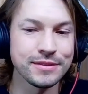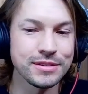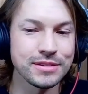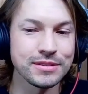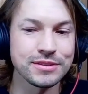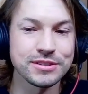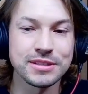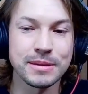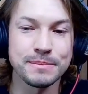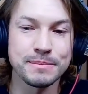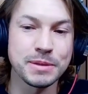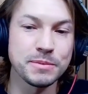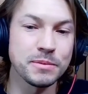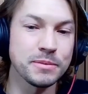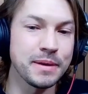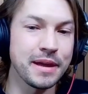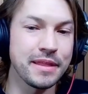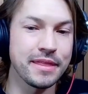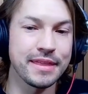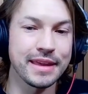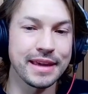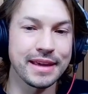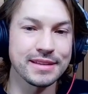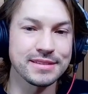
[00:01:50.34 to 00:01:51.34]
Some people
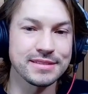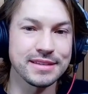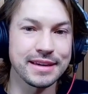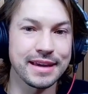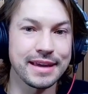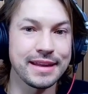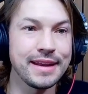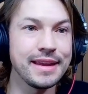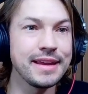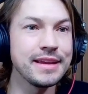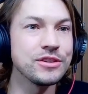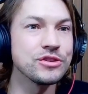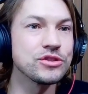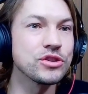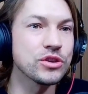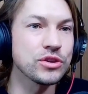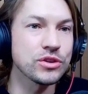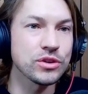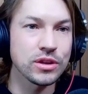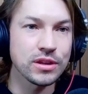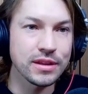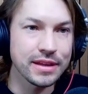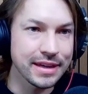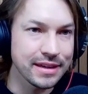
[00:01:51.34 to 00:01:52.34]
might think it's like an
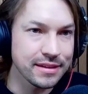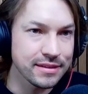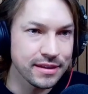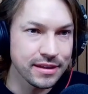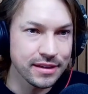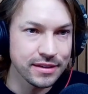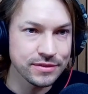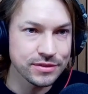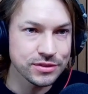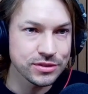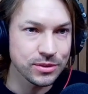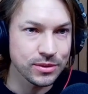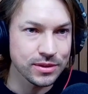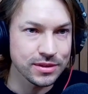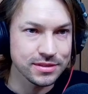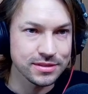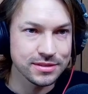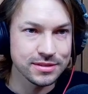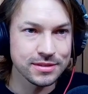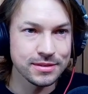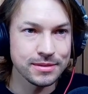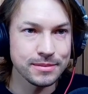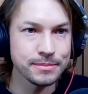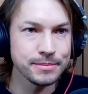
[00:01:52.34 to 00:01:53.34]
internal LinkedIn of
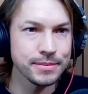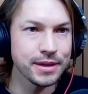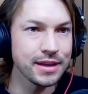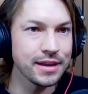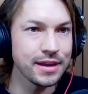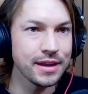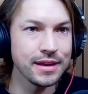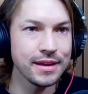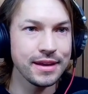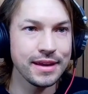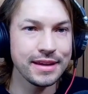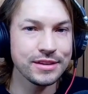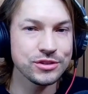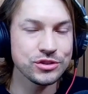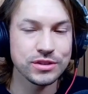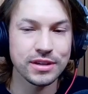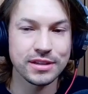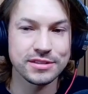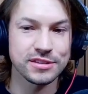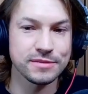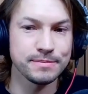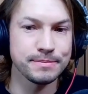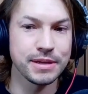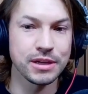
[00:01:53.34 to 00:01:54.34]
sorts, but
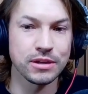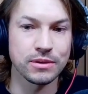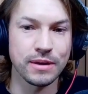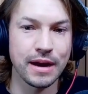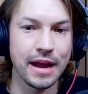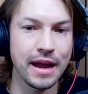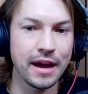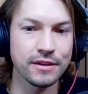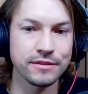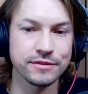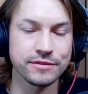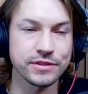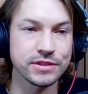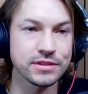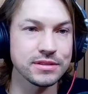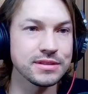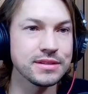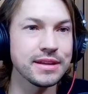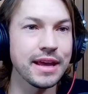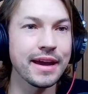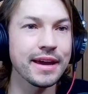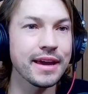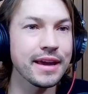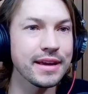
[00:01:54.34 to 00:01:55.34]
intranets have been around for
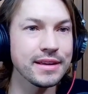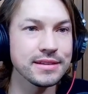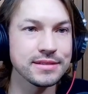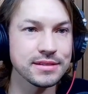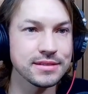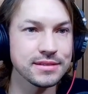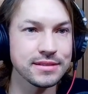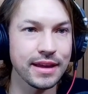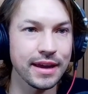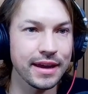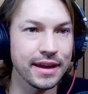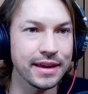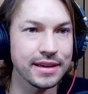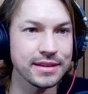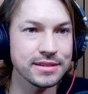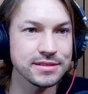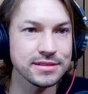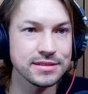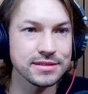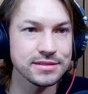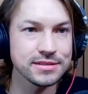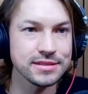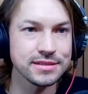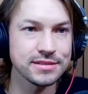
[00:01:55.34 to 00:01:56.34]
decades and decades.
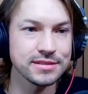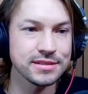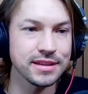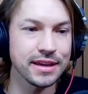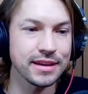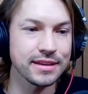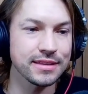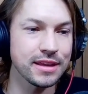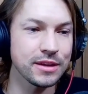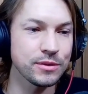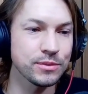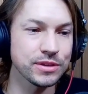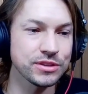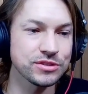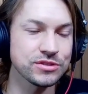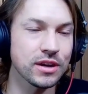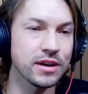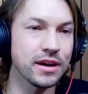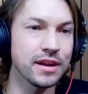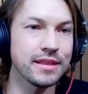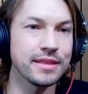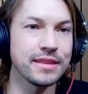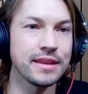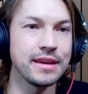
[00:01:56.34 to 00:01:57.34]
Since they really
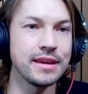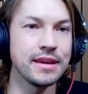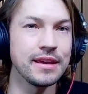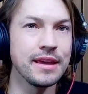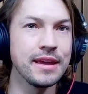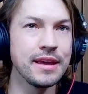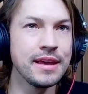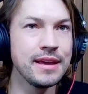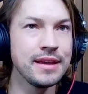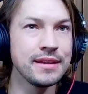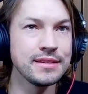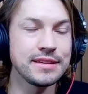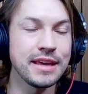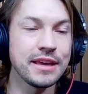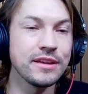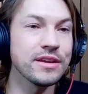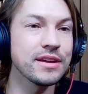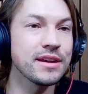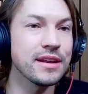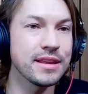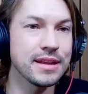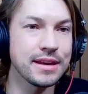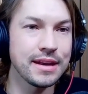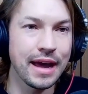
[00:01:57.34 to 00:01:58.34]
started at the tail
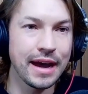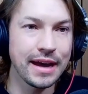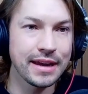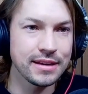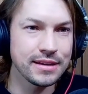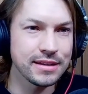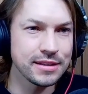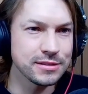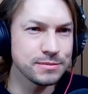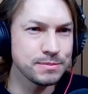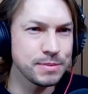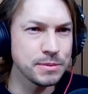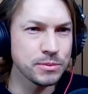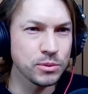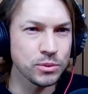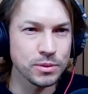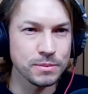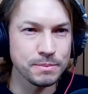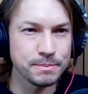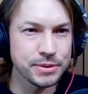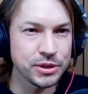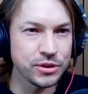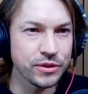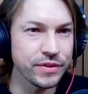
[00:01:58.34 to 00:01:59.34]
end of the 90s, people
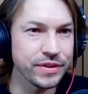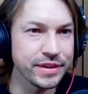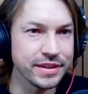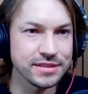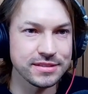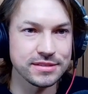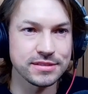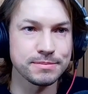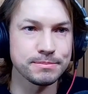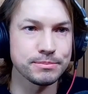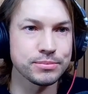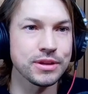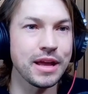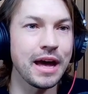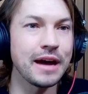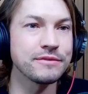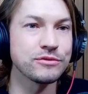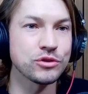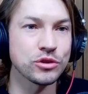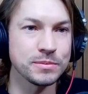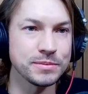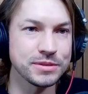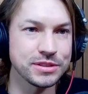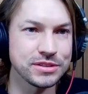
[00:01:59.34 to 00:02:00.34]
would build these
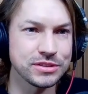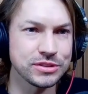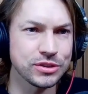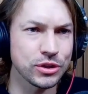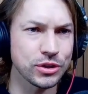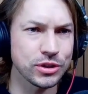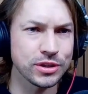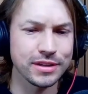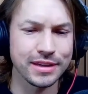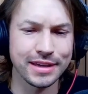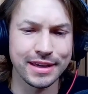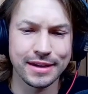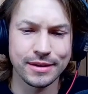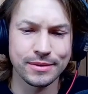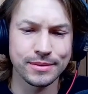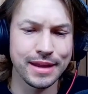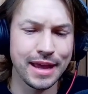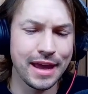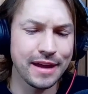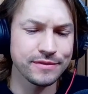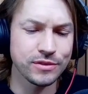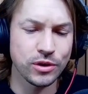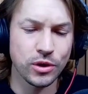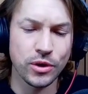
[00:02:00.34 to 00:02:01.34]
platforms internally and it would
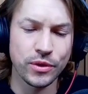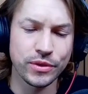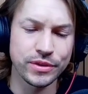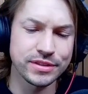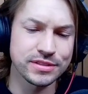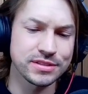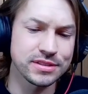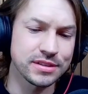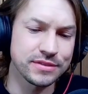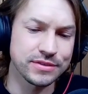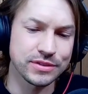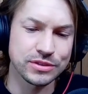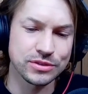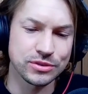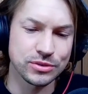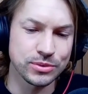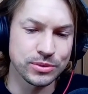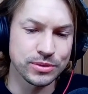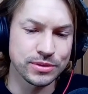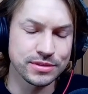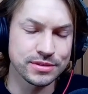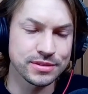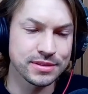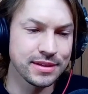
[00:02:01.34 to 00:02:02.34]
have all these different
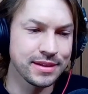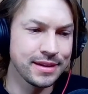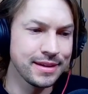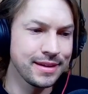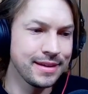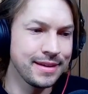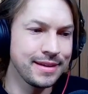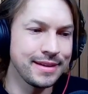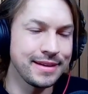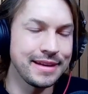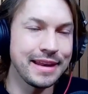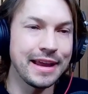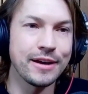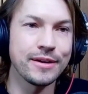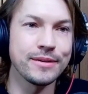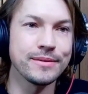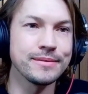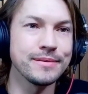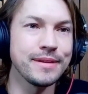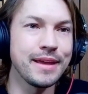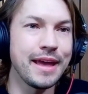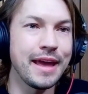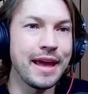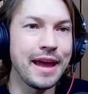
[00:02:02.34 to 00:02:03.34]
tools. Now,
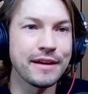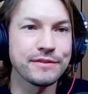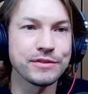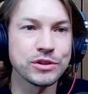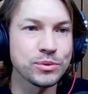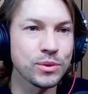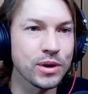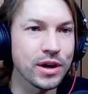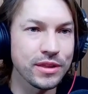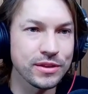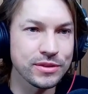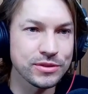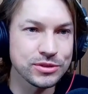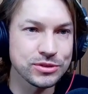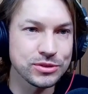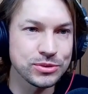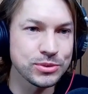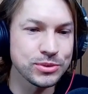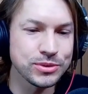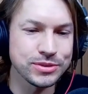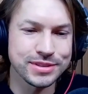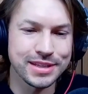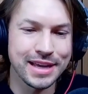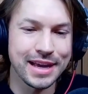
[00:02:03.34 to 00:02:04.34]
every one of those
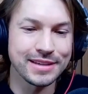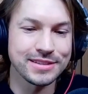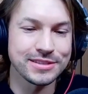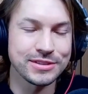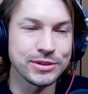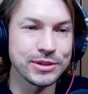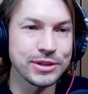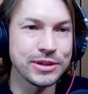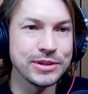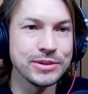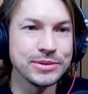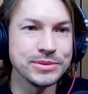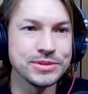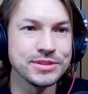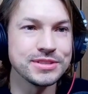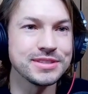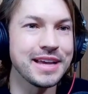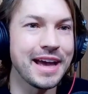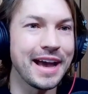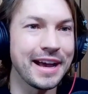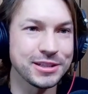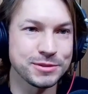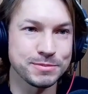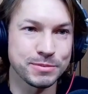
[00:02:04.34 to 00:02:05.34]
tools has their own
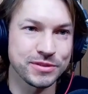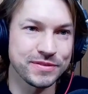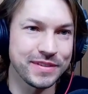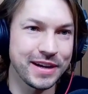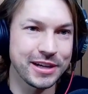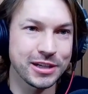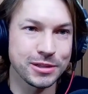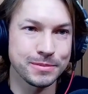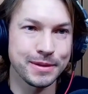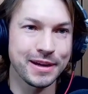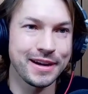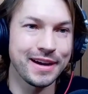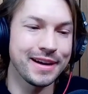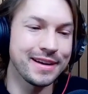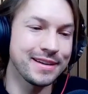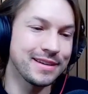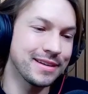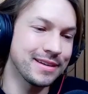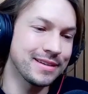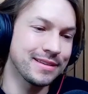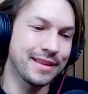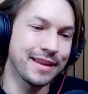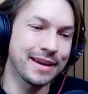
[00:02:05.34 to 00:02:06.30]
SaaS provider behind it.